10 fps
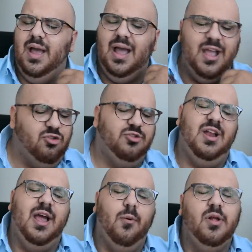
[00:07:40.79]
I just,
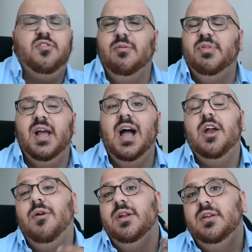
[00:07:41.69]
I want something
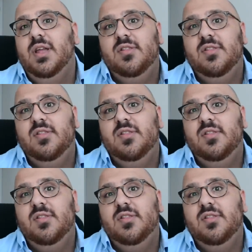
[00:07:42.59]
higher end.